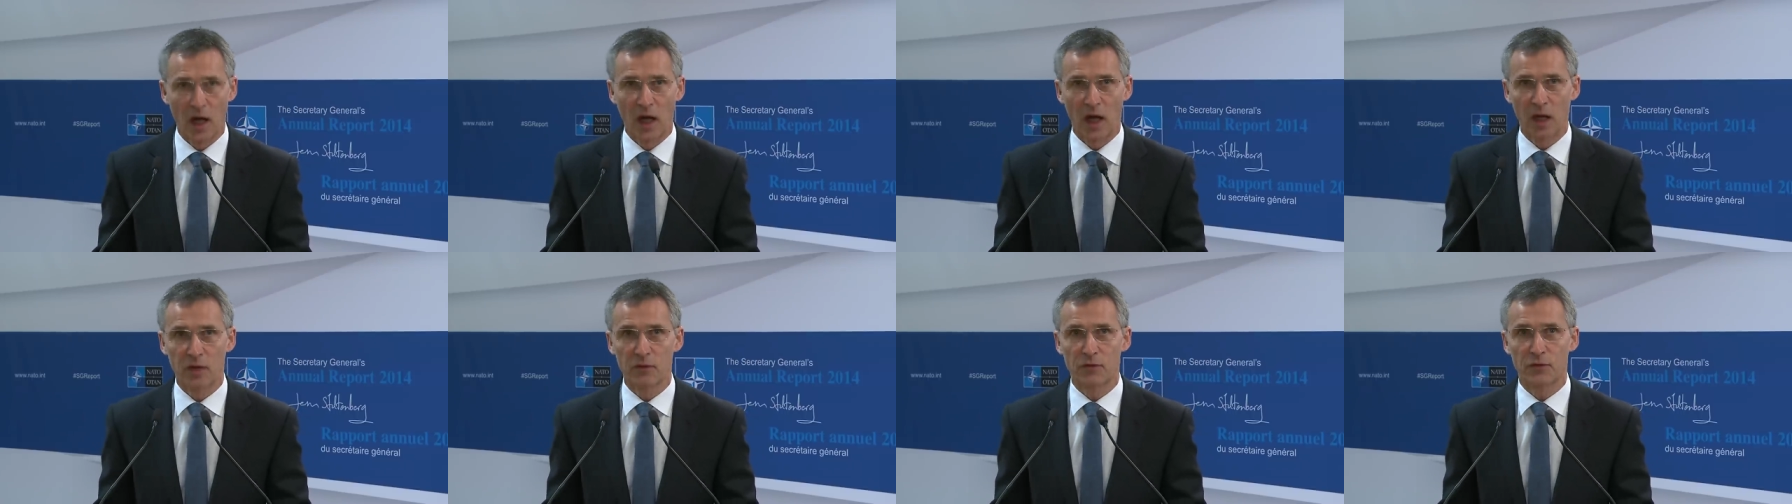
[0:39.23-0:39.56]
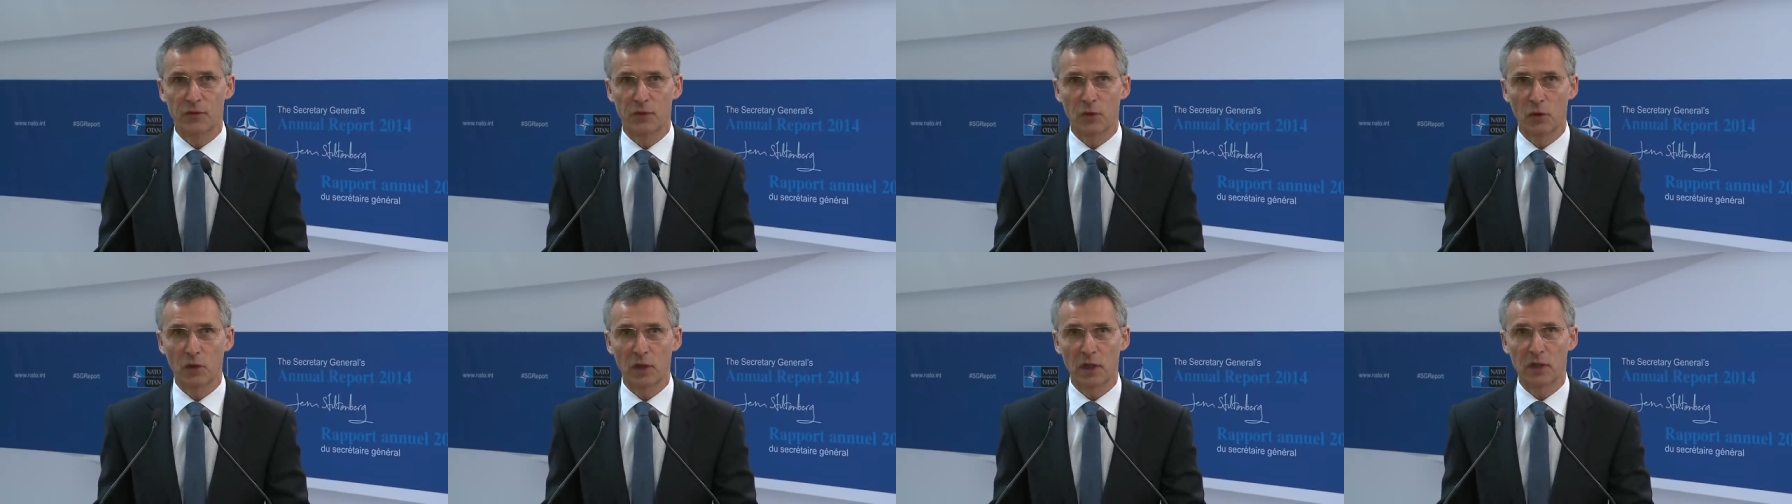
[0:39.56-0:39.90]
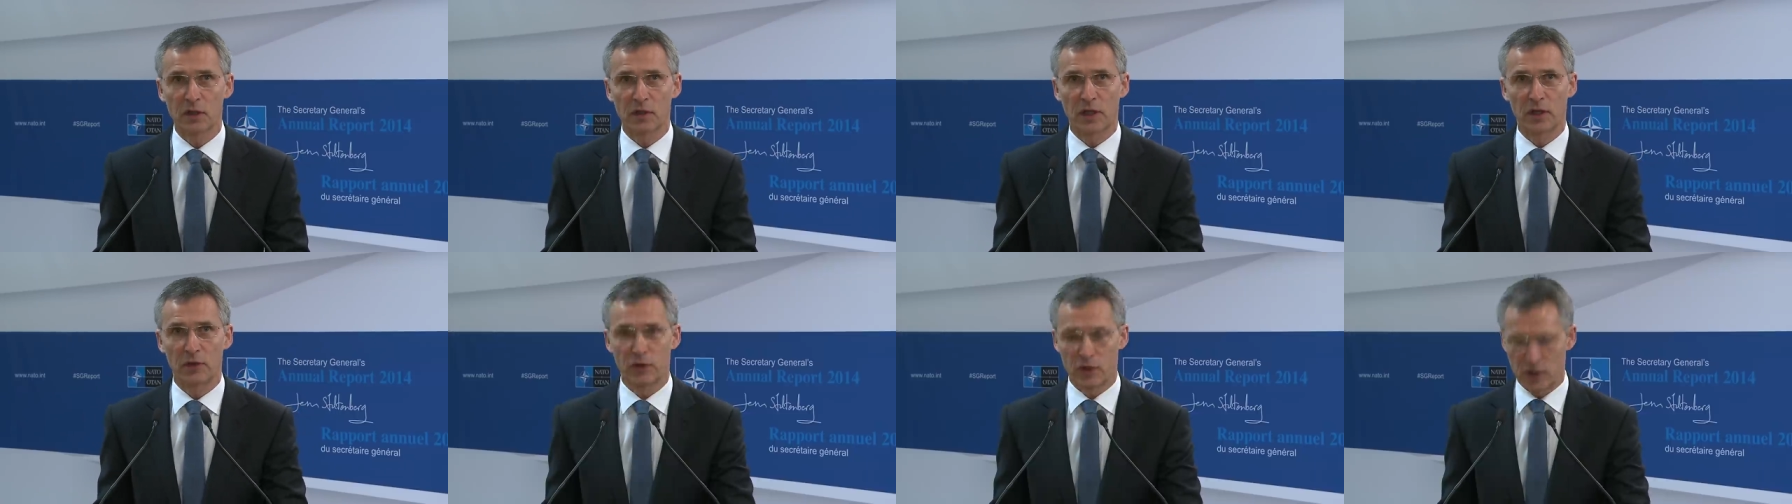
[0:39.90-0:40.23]
and fueling
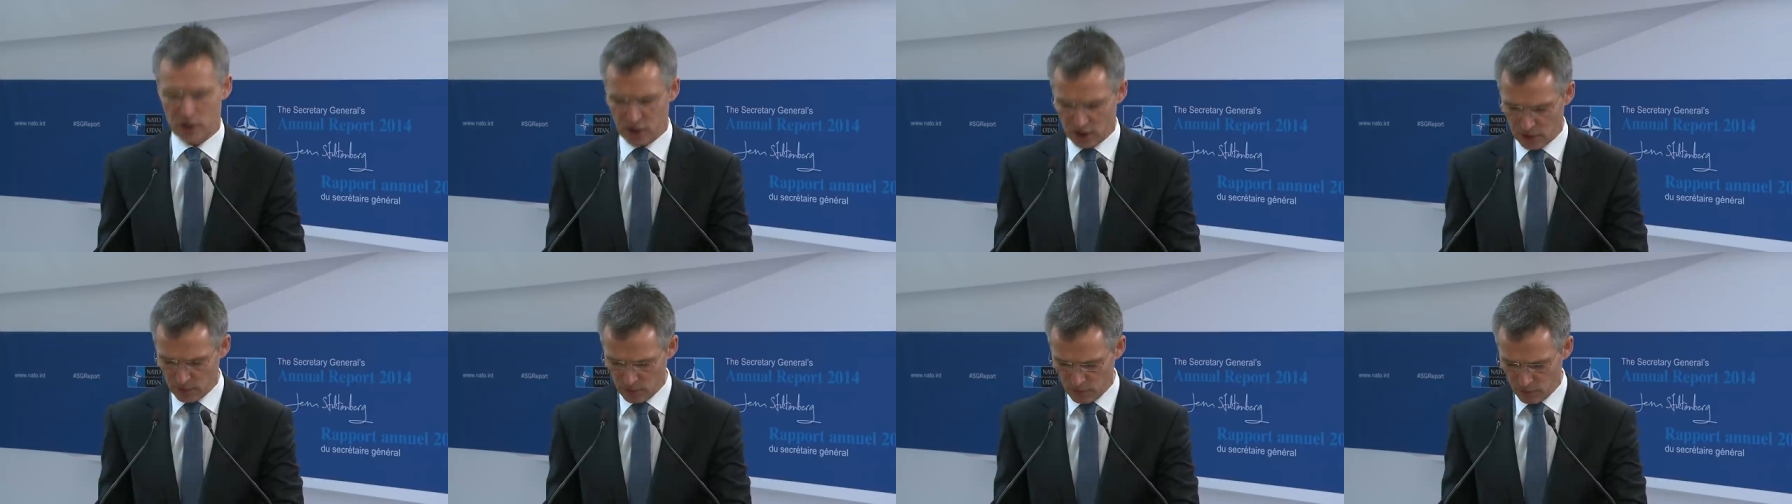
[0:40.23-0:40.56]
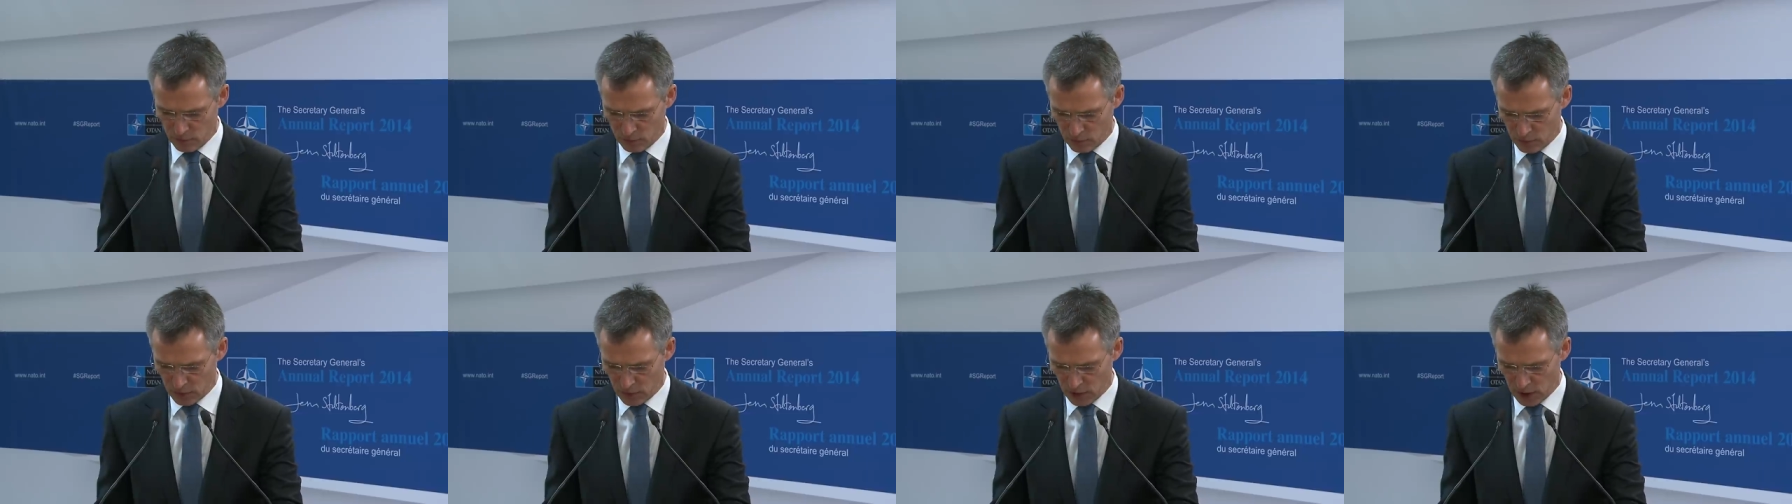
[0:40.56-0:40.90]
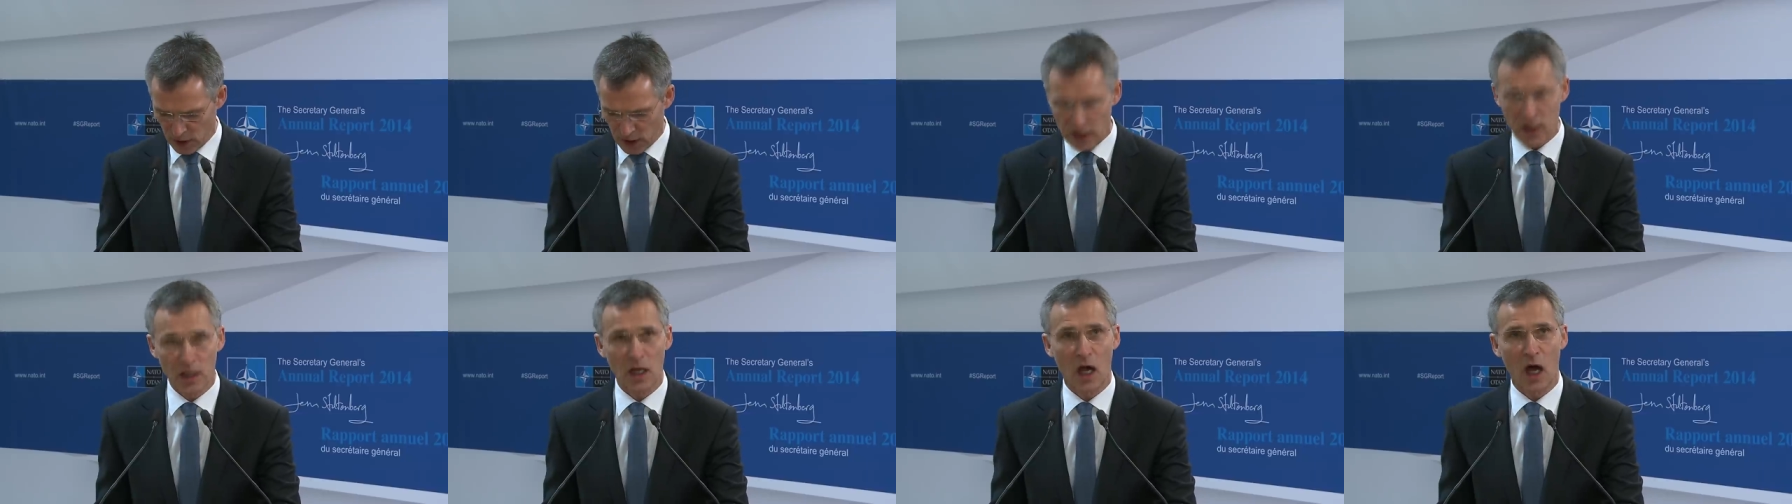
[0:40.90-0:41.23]
terrorism
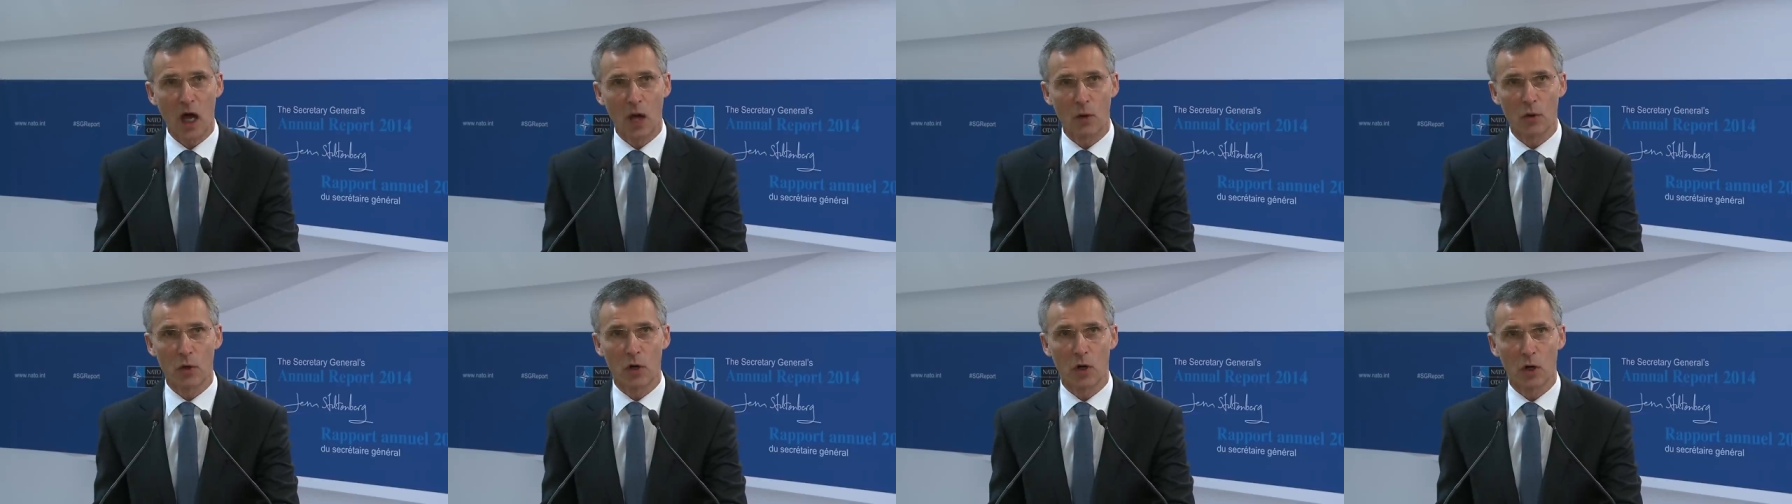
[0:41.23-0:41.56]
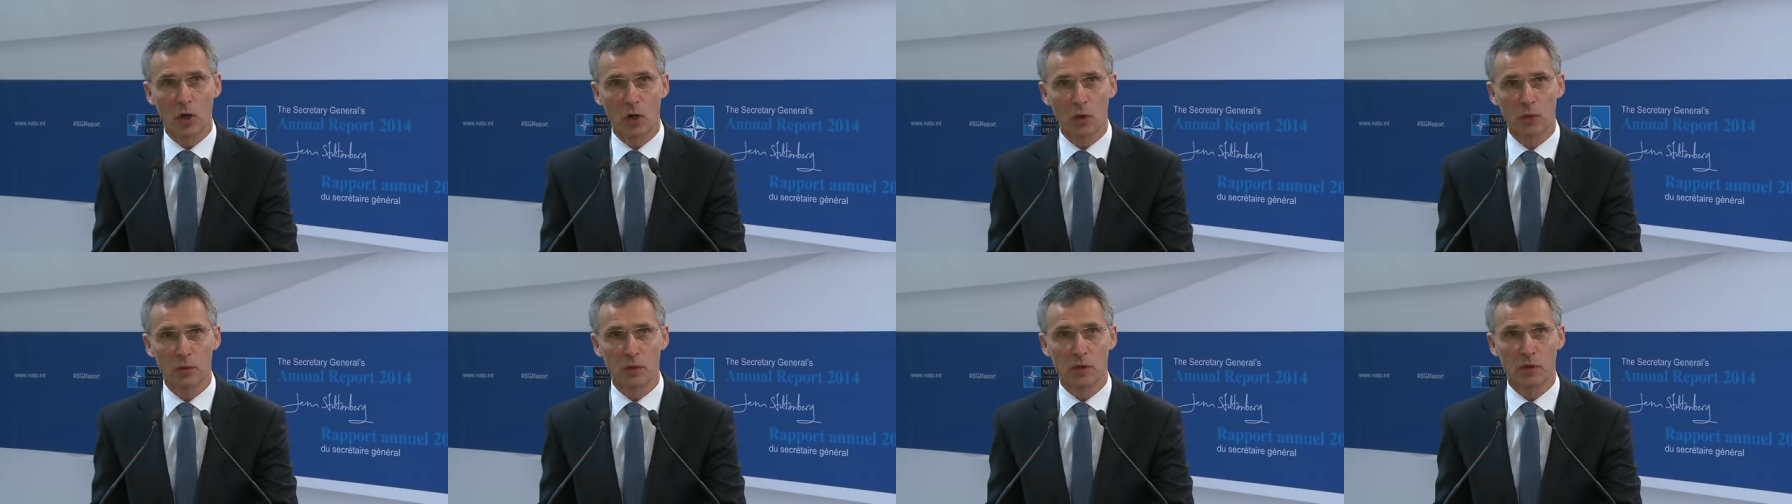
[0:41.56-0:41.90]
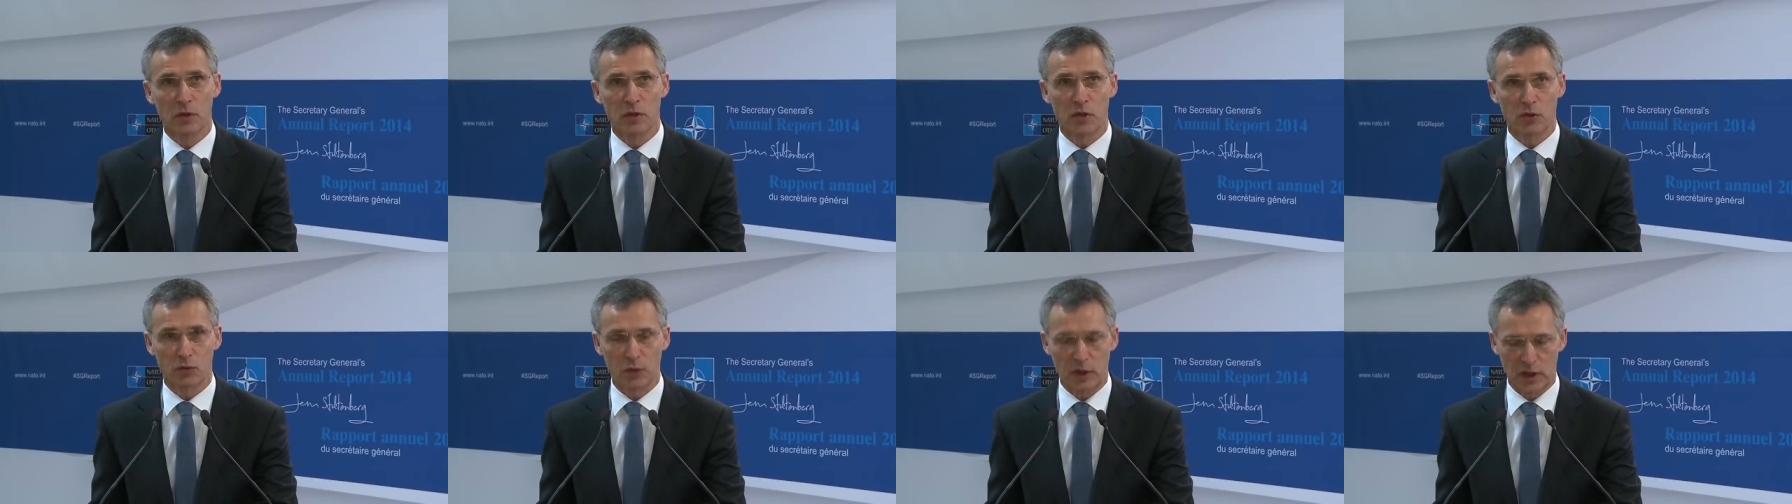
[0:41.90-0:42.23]
in our own
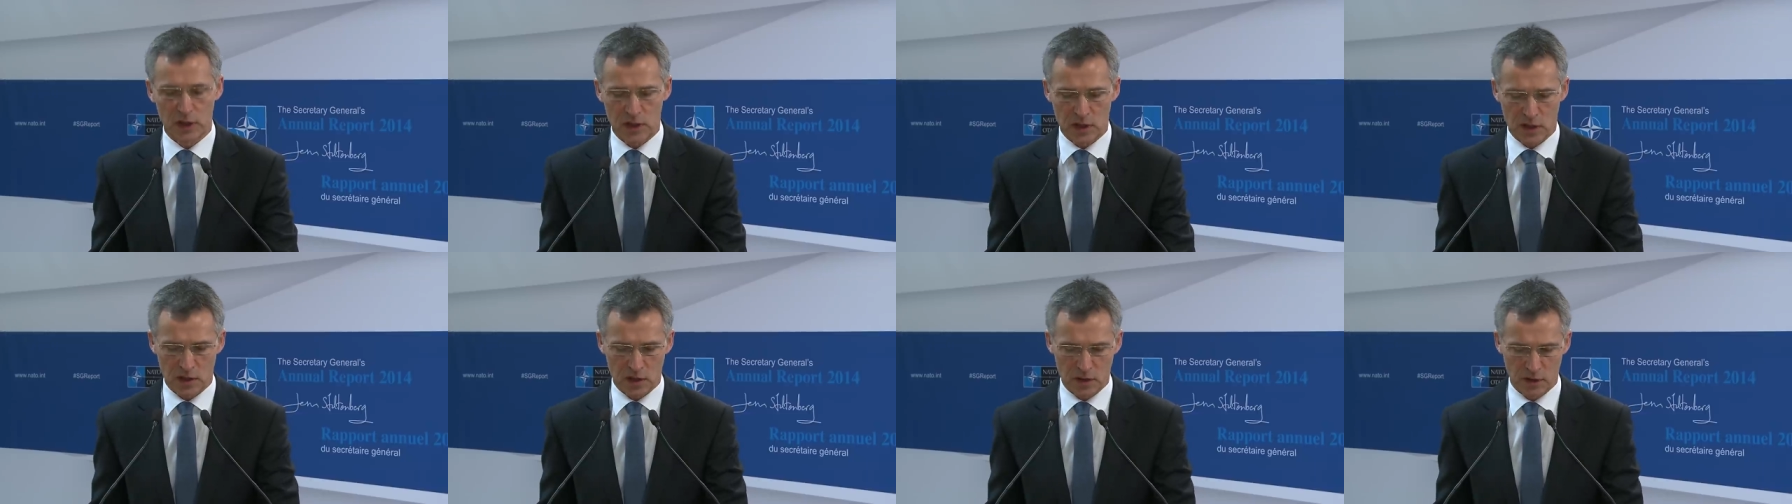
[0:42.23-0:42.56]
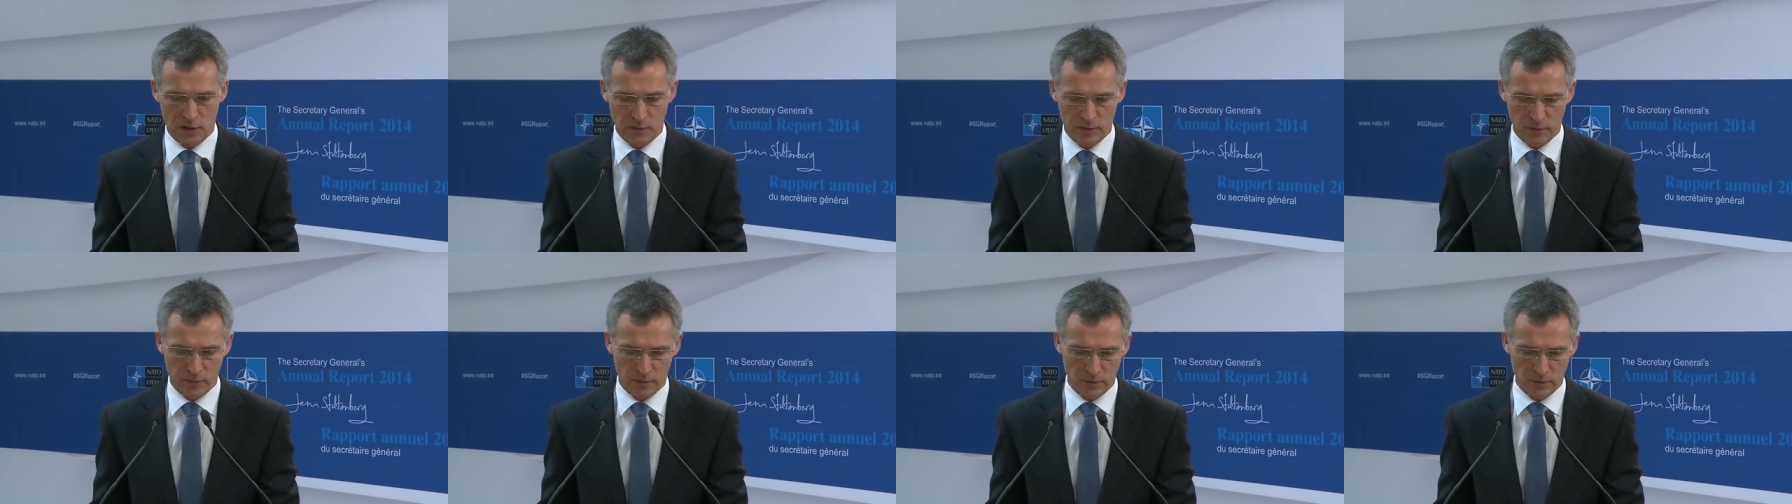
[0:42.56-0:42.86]
streets.